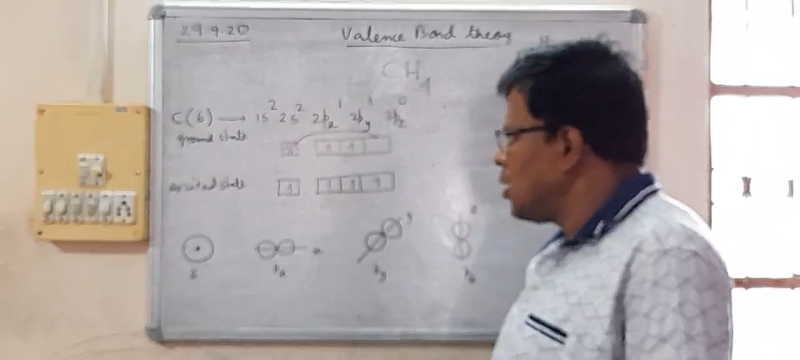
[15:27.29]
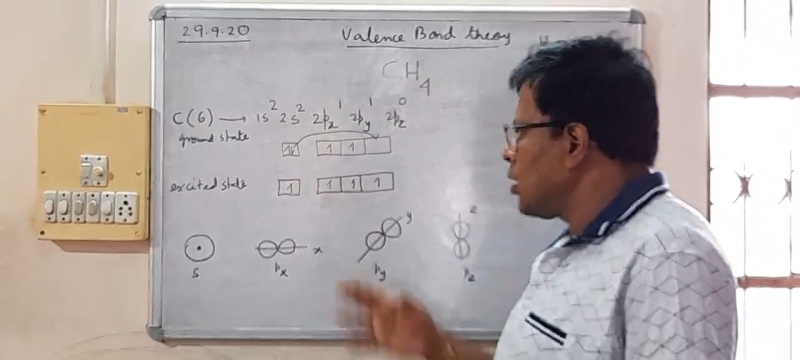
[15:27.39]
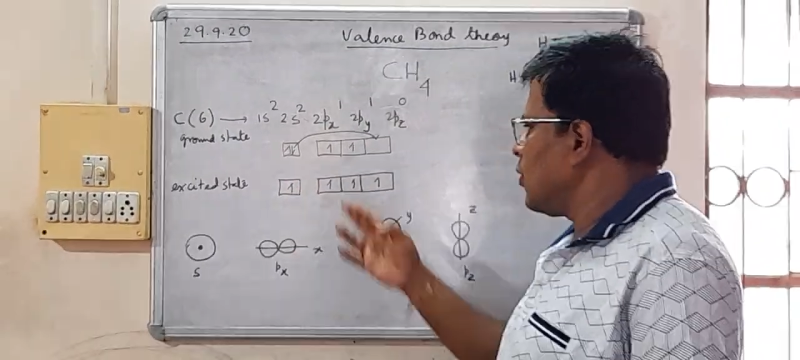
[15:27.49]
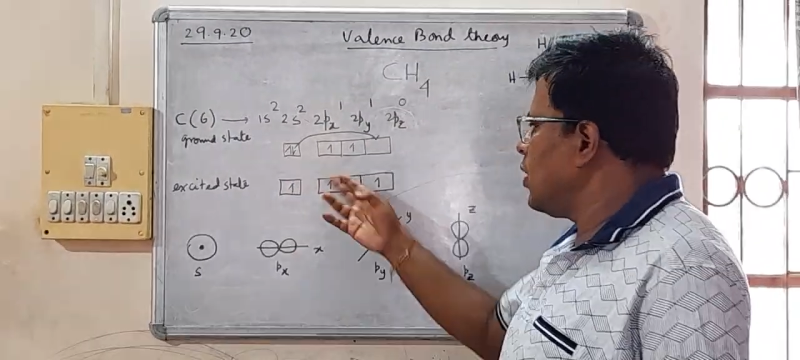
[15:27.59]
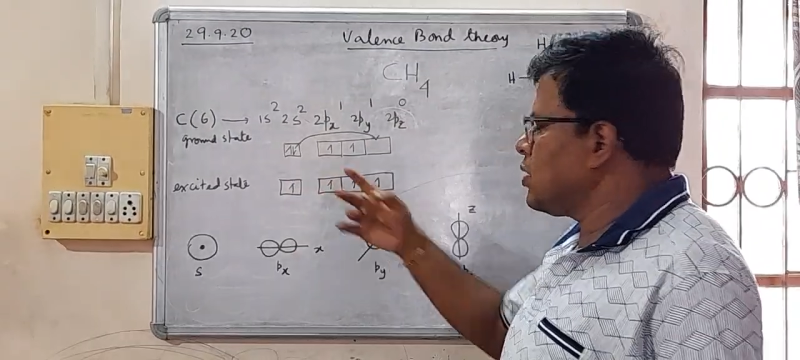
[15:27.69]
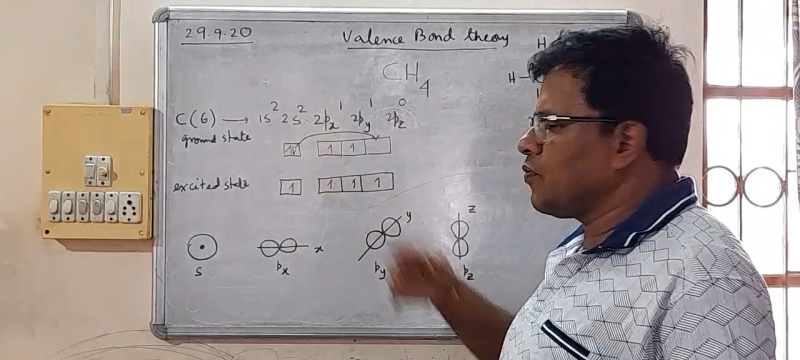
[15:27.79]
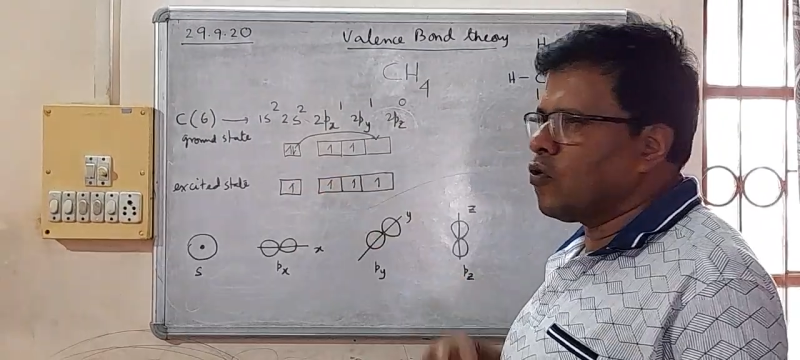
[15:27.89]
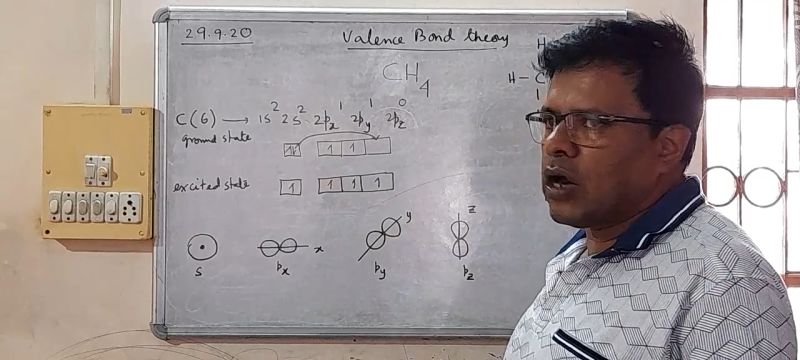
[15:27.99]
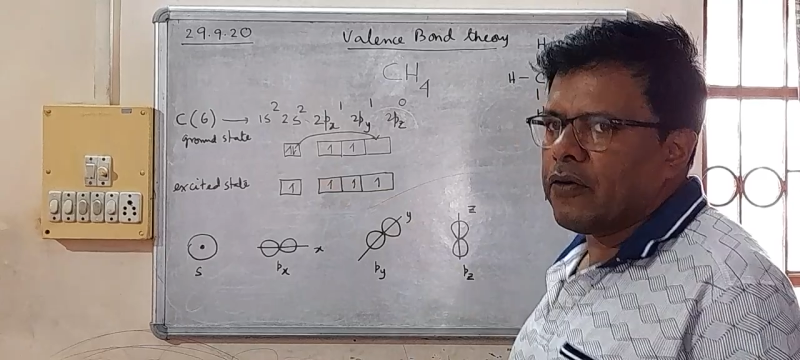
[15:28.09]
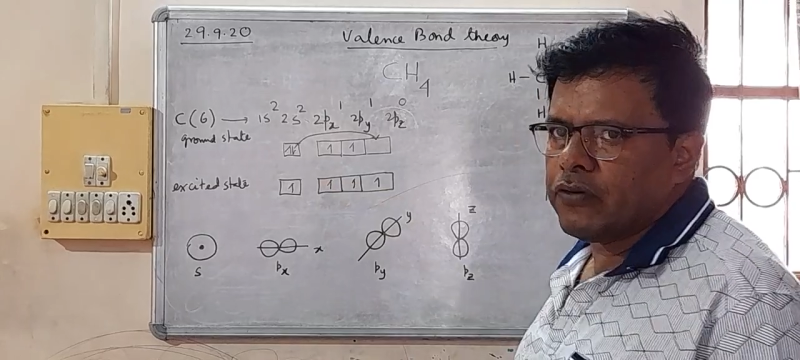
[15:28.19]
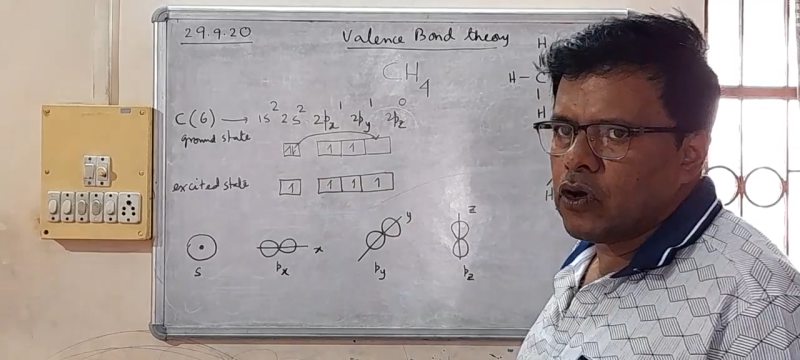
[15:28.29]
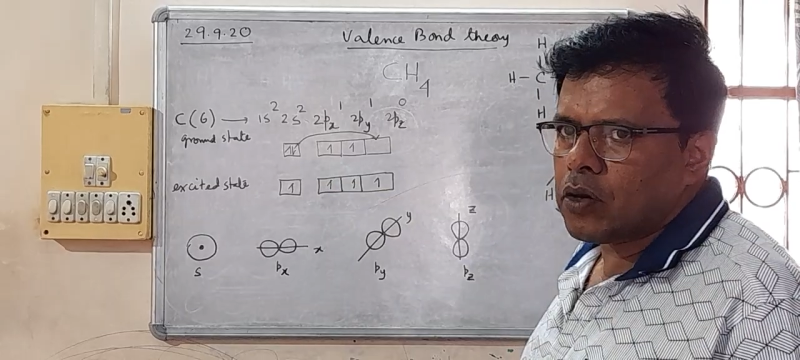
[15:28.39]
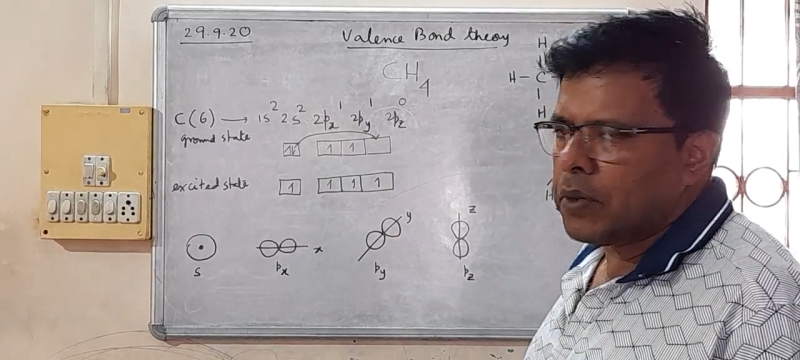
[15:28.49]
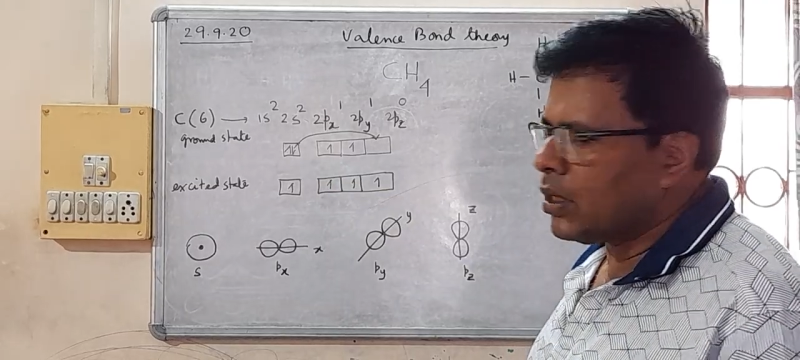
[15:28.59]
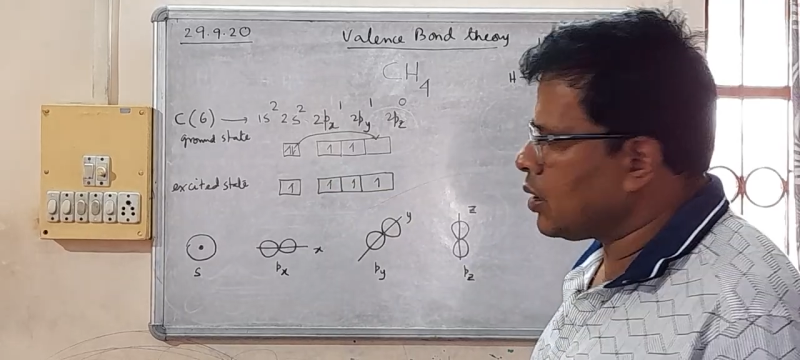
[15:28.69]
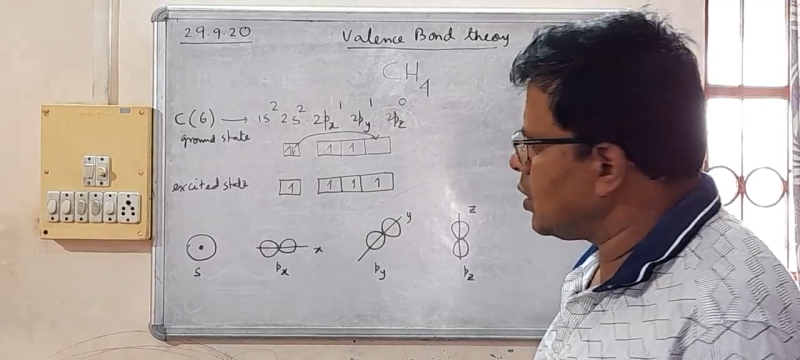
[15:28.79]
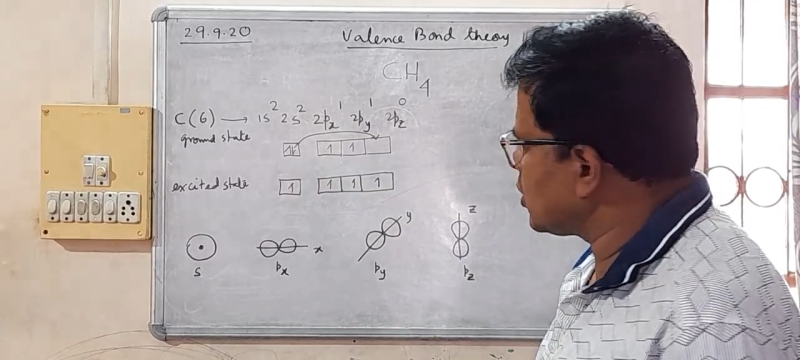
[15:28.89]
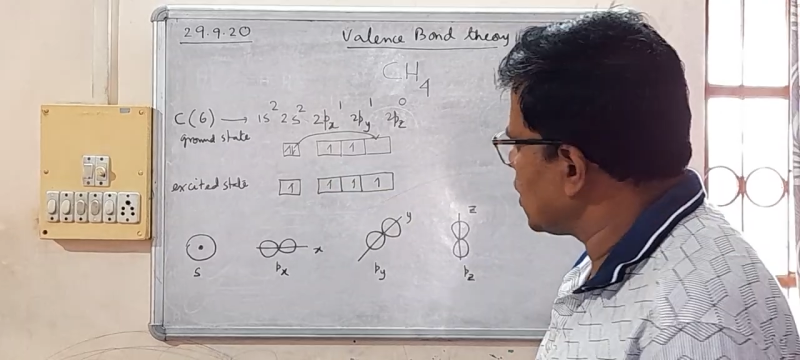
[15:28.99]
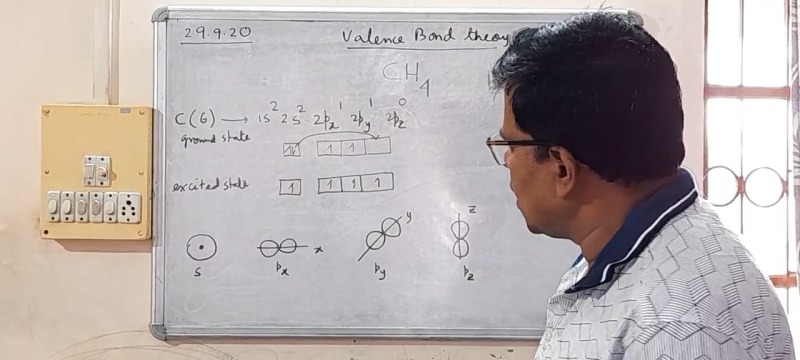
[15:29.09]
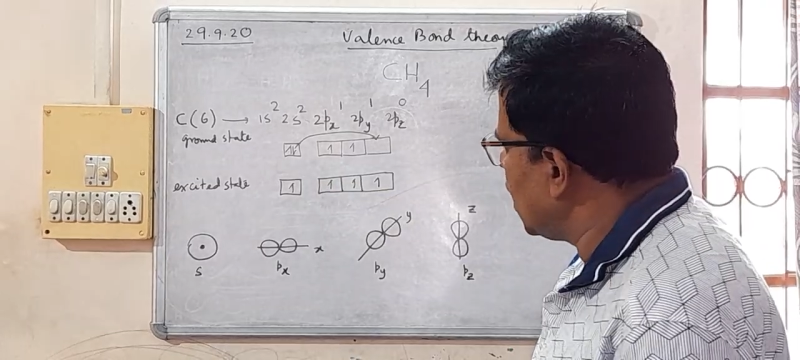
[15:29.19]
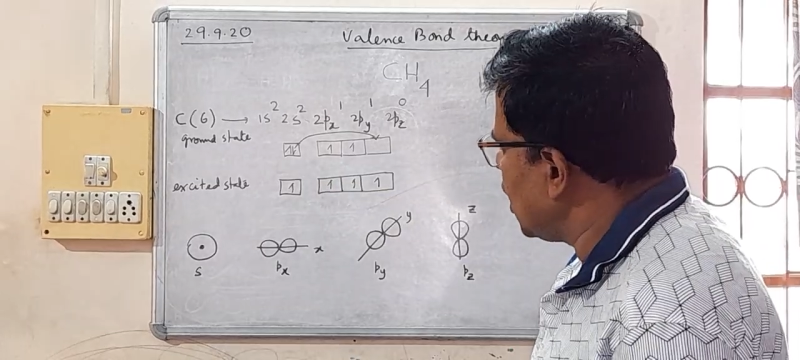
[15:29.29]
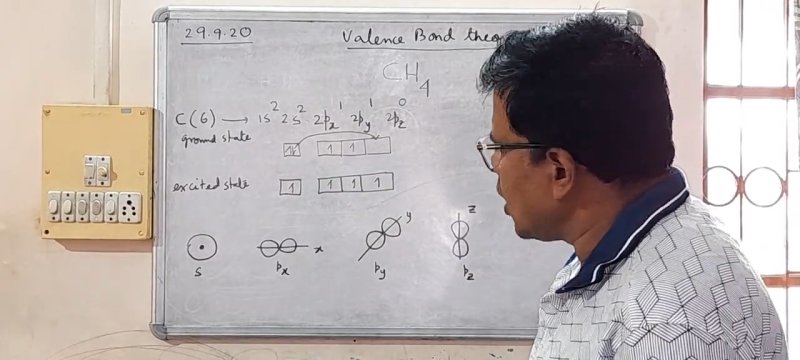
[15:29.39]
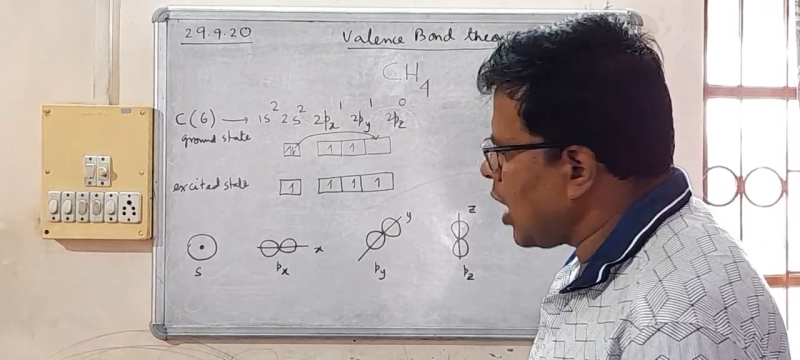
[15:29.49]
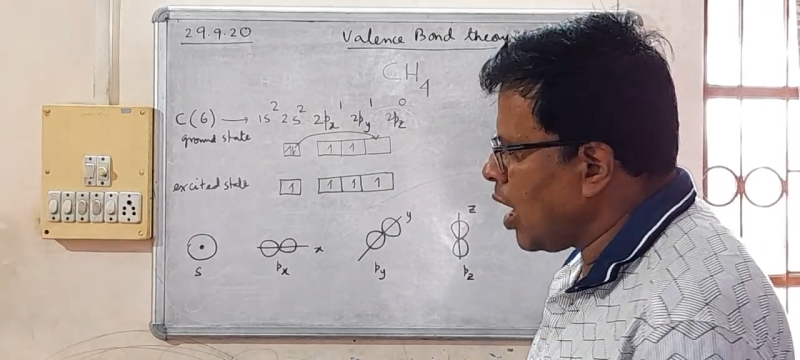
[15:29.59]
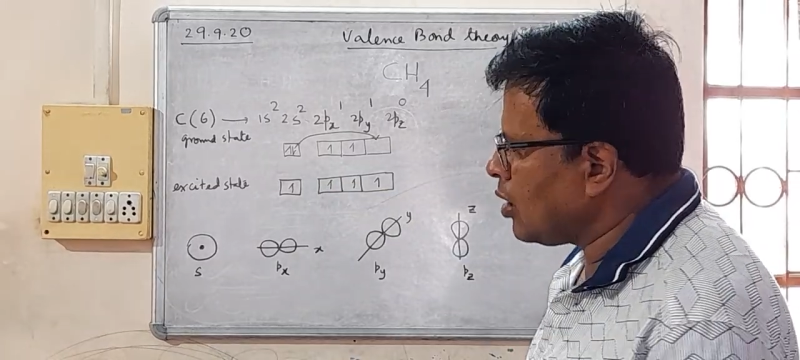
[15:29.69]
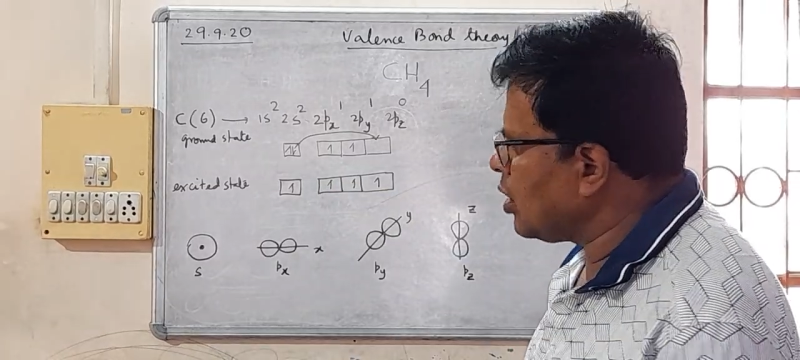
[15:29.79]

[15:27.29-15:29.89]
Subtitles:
Now these 4 half-filled orbitals can